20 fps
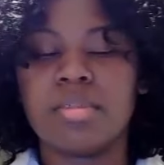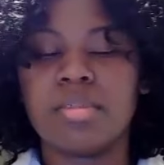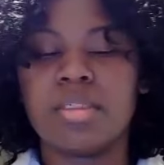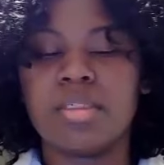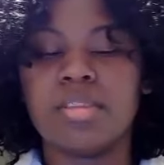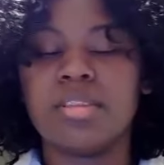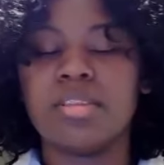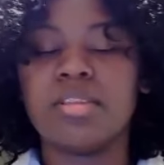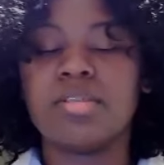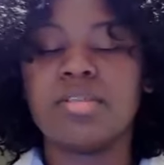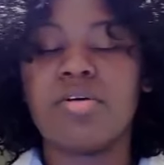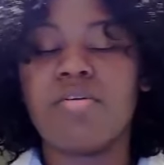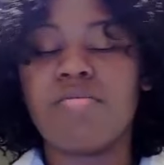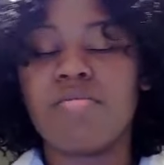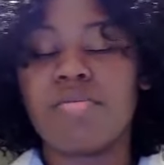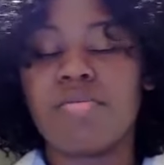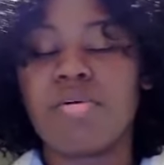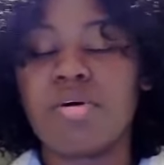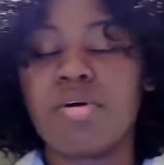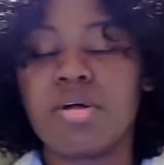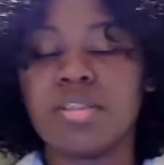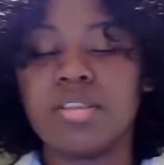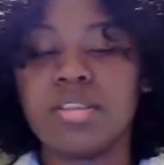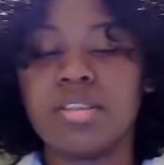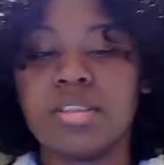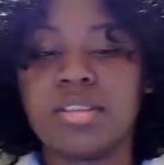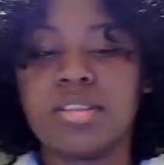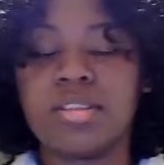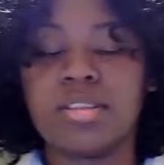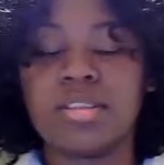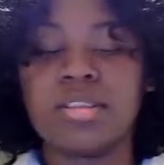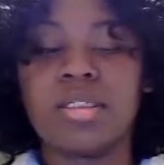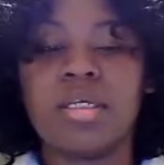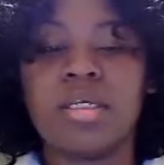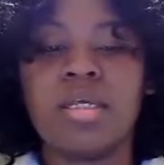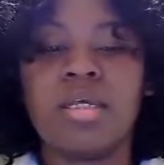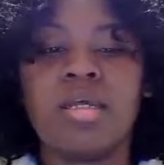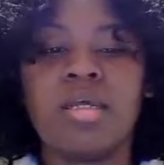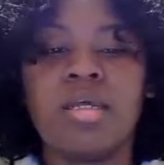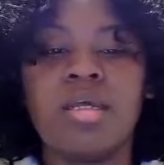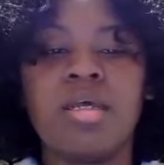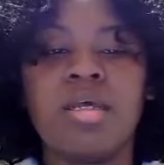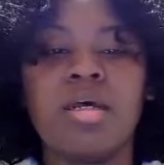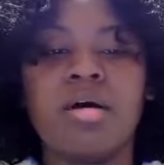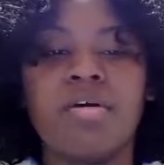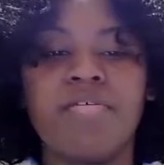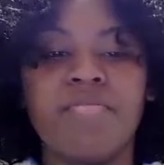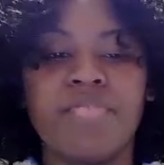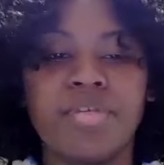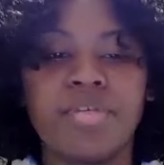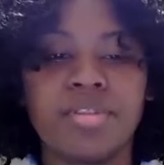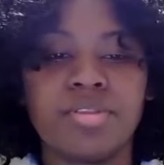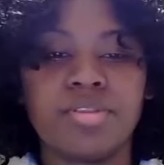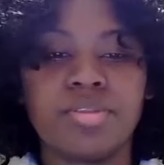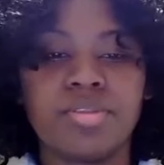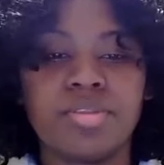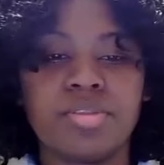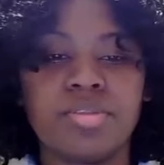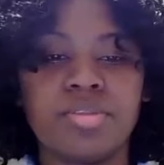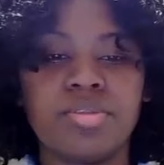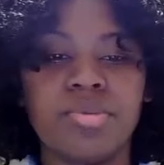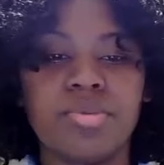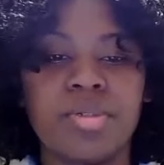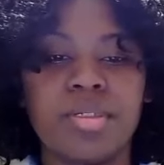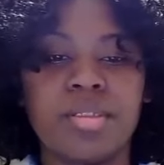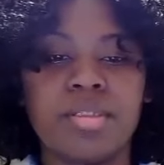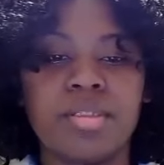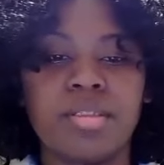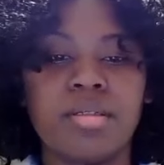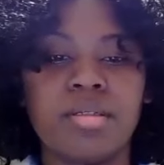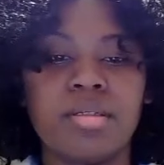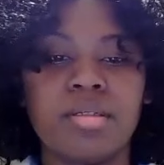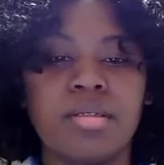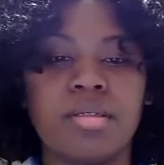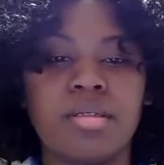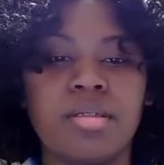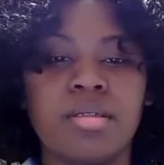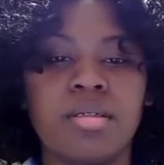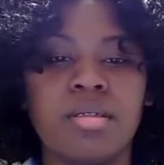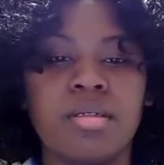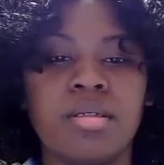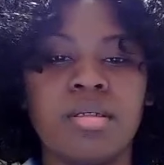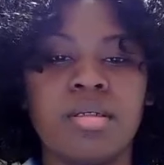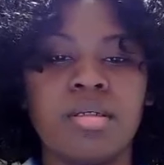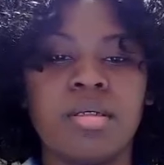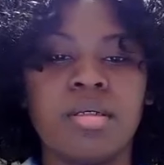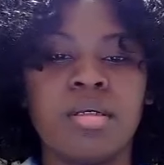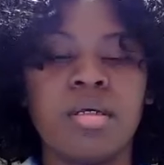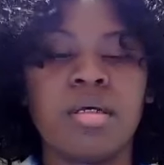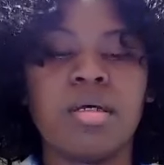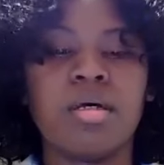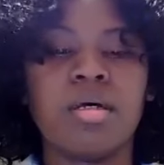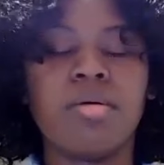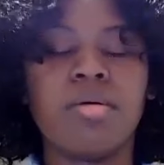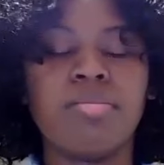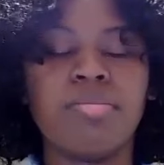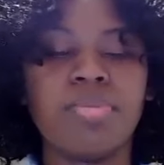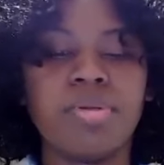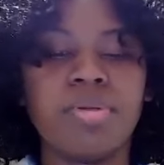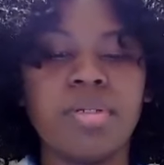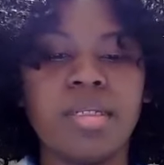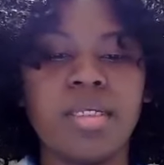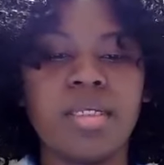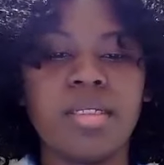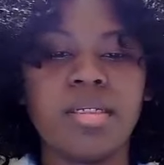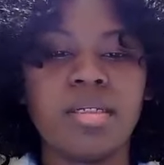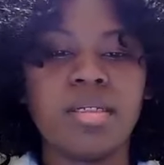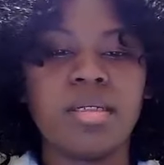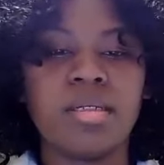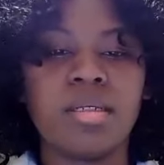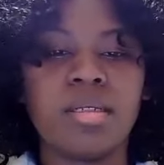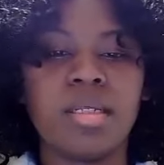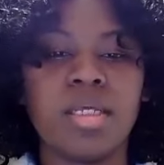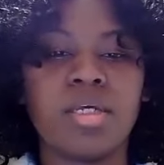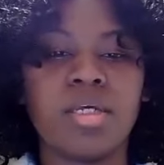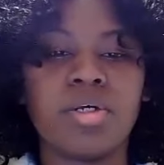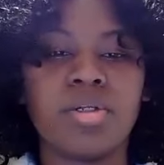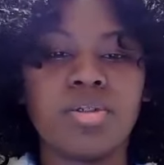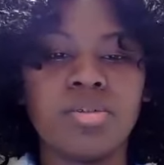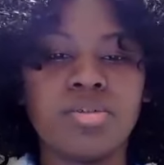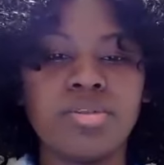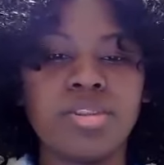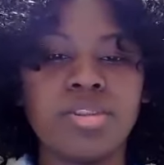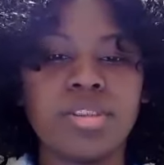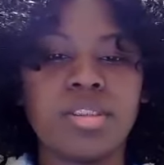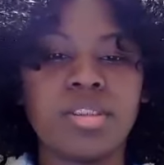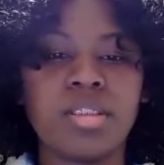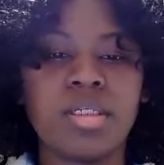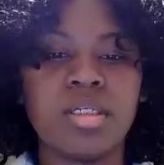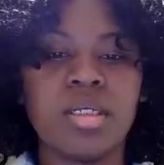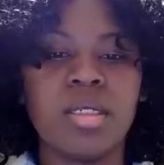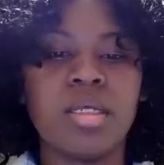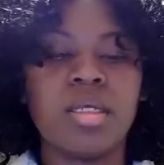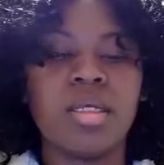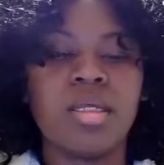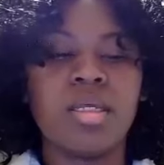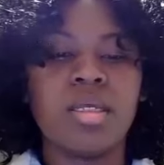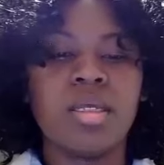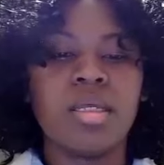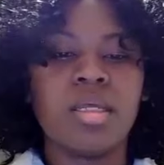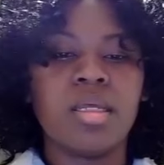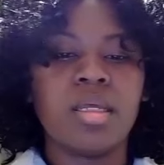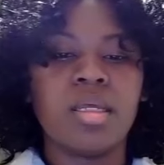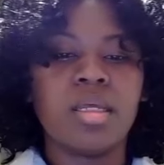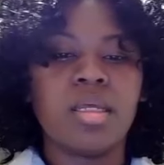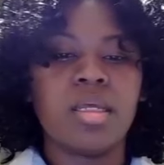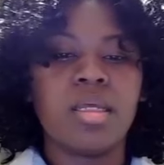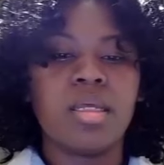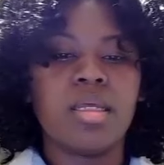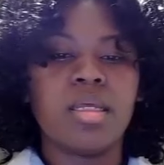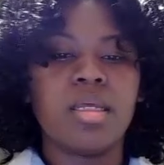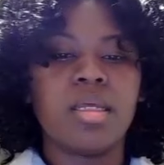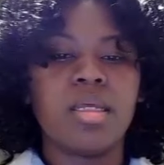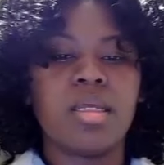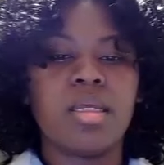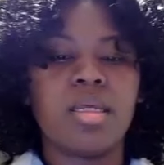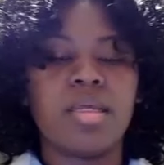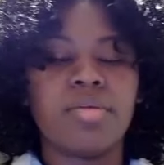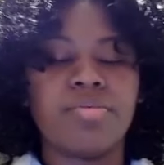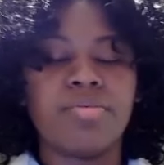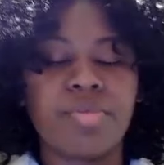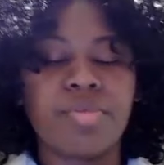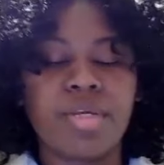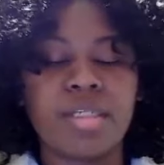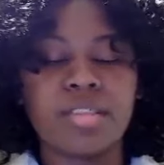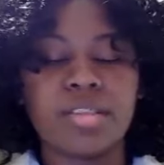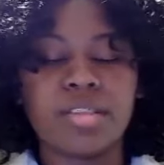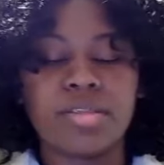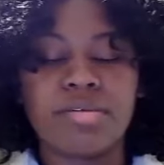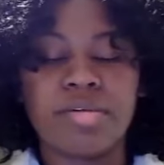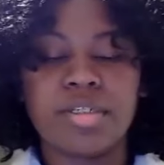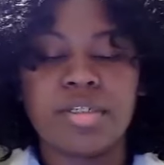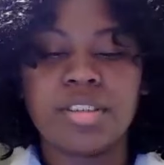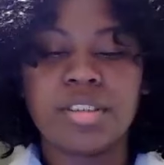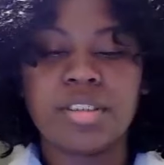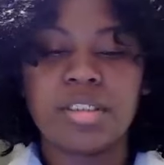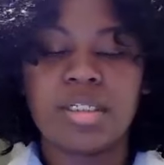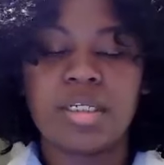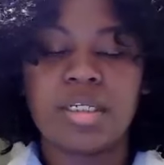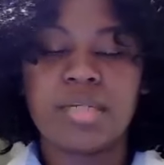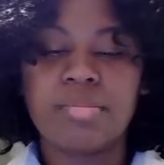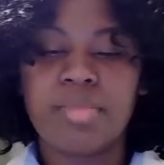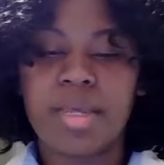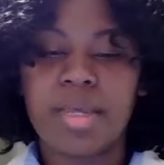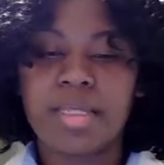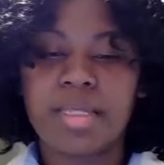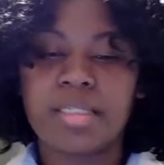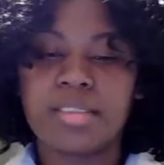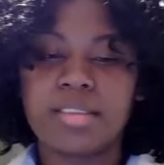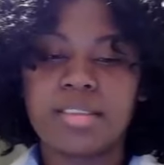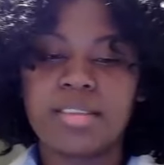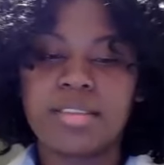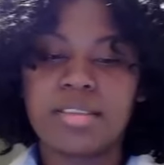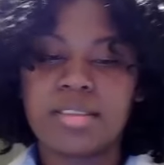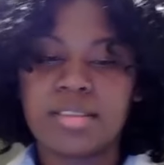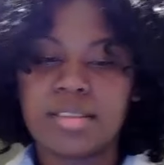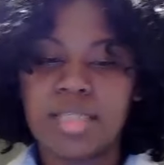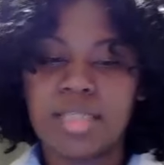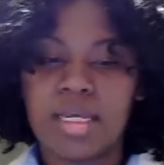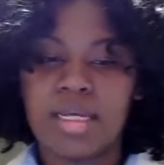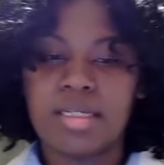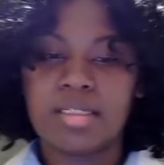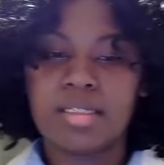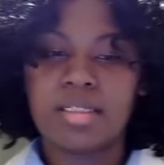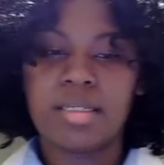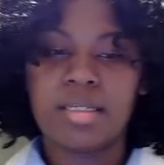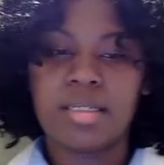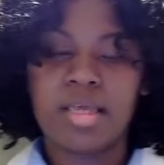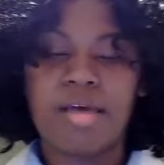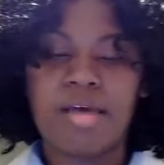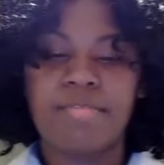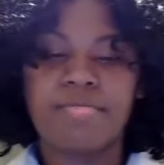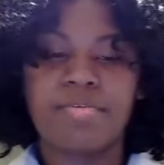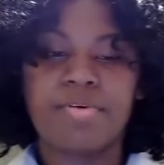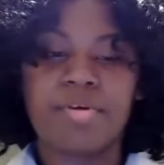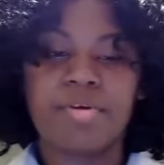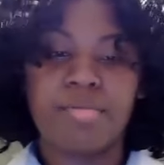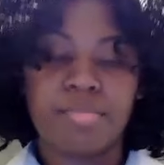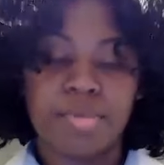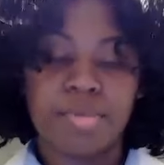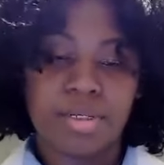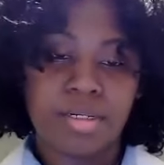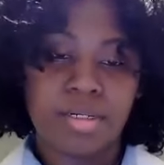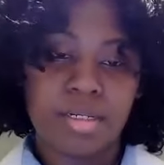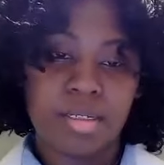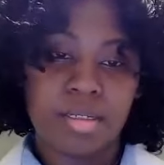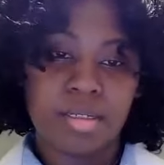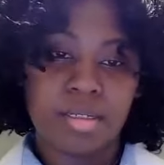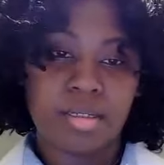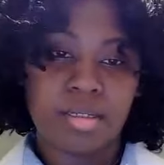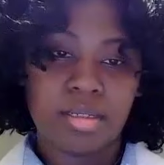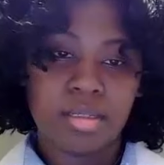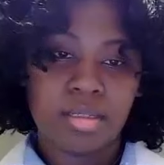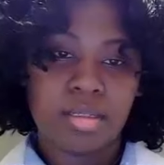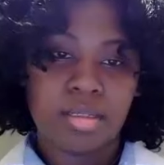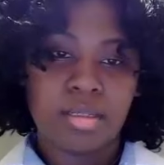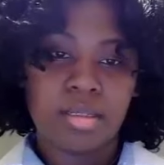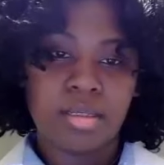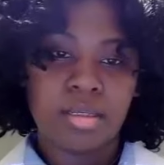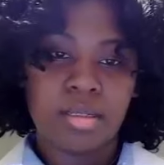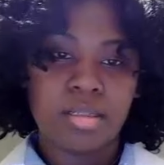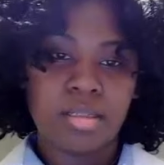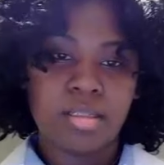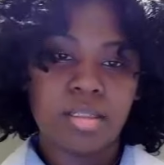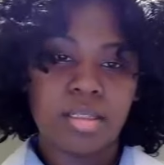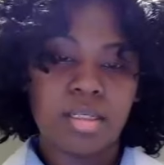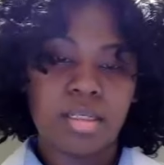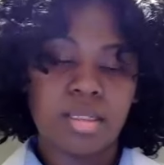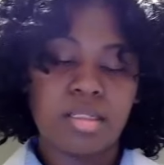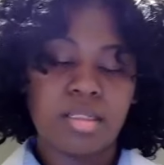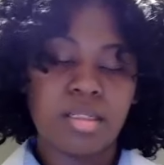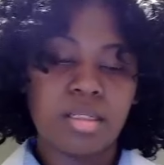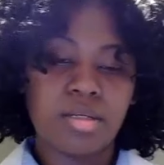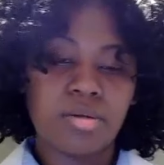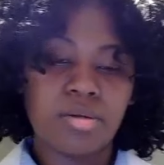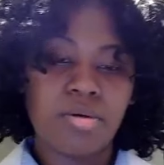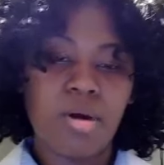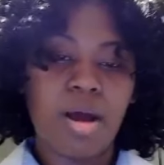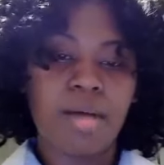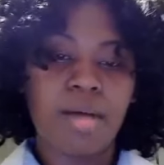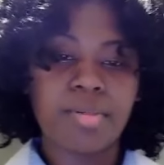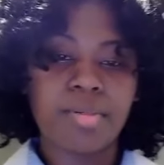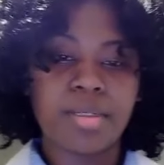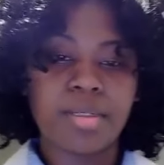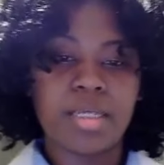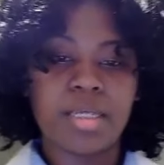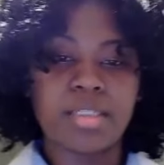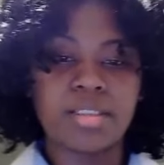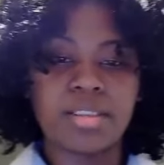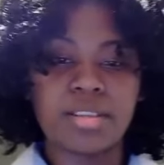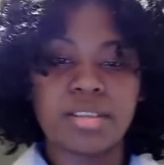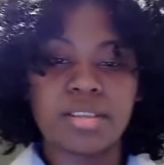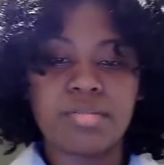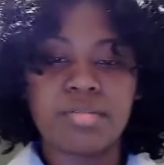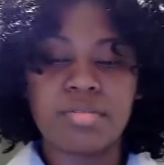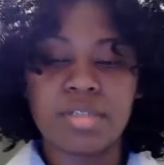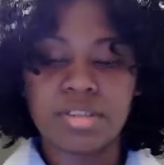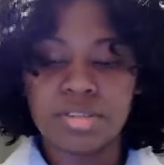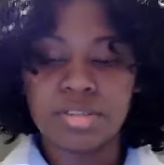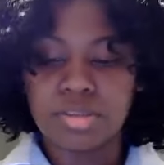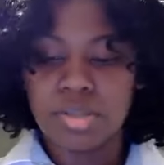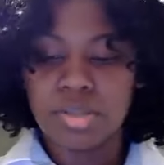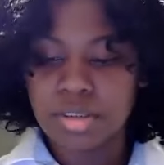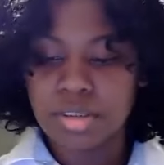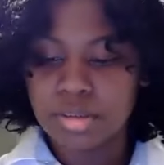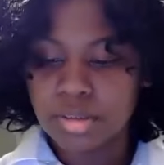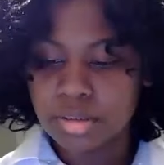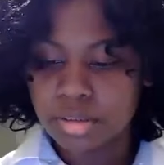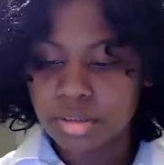It just overall assists offenders with complete inclusion and reintegration back into society after completing the legal obligations of their charges.